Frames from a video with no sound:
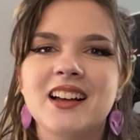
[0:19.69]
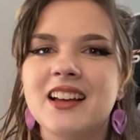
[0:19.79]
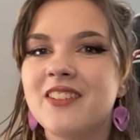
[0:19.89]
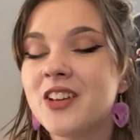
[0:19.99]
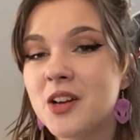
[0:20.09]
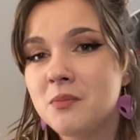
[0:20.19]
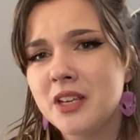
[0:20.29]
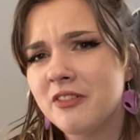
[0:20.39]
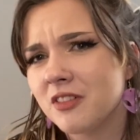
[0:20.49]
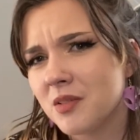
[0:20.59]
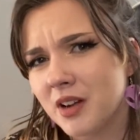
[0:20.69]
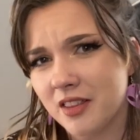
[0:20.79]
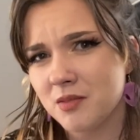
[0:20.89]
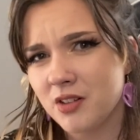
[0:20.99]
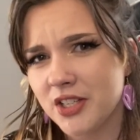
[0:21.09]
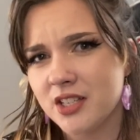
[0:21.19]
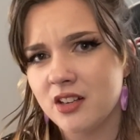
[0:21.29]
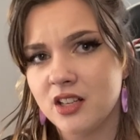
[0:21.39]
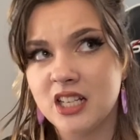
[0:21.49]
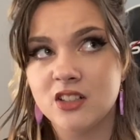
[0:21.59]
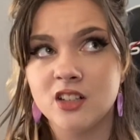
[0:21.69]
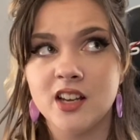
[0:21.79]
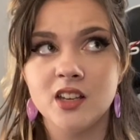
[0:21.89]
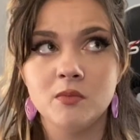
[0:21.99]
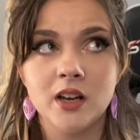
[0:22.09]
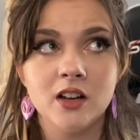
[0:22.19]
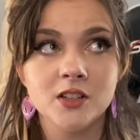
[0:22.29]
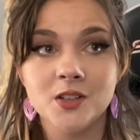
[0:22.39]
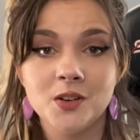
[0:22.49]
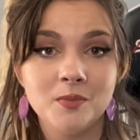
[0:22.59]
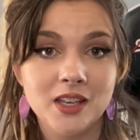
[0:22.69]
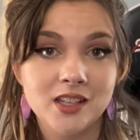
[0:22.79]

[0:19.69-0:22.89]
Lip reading: if you know me from other places on the internet, you might also know me